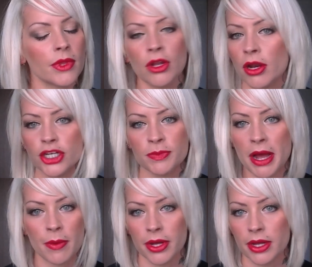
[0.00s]
knowledge is
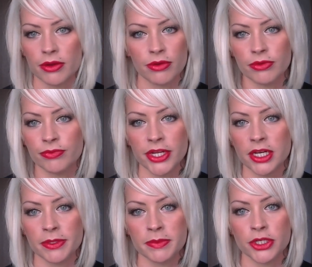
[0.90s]
power. Read
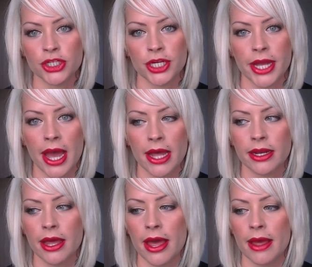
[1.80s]
up as much as you
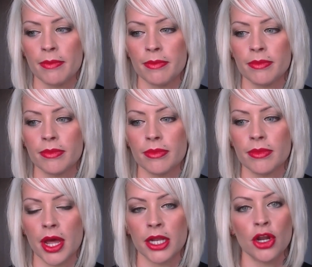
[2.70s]
can,
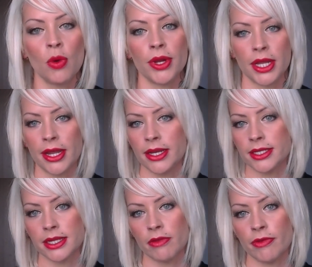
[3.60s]
and know what you're letting
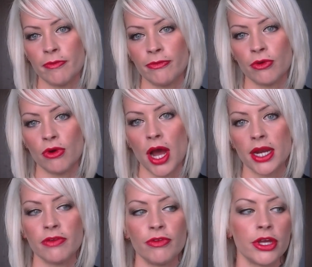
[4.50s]
yourself in for.
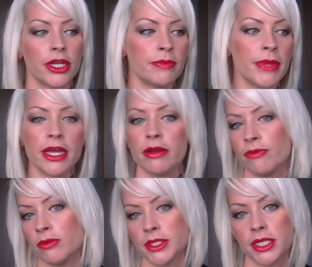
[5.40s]
And if you can make an
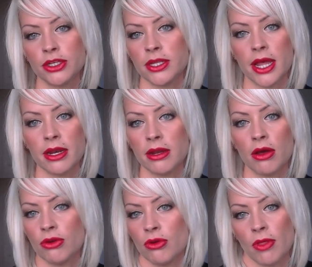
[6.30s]
informed decision then
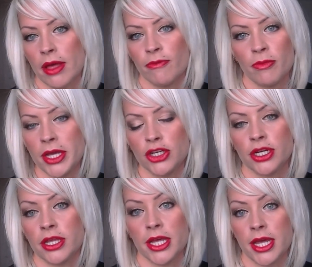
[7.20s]
on all that
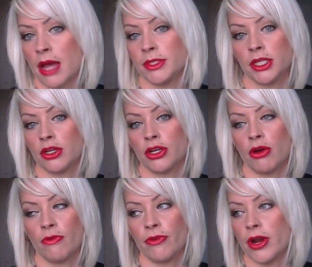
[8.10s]
information, you think, yeah, I'm still going to
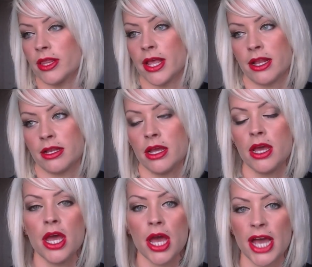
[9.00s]
go for it, then
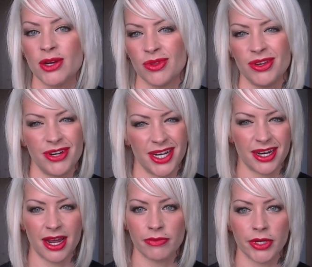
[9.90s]
I don't think you're really
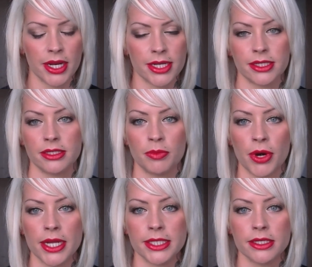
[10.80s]
going to have any nasty
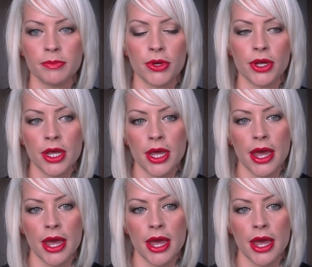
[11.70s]
surprises. But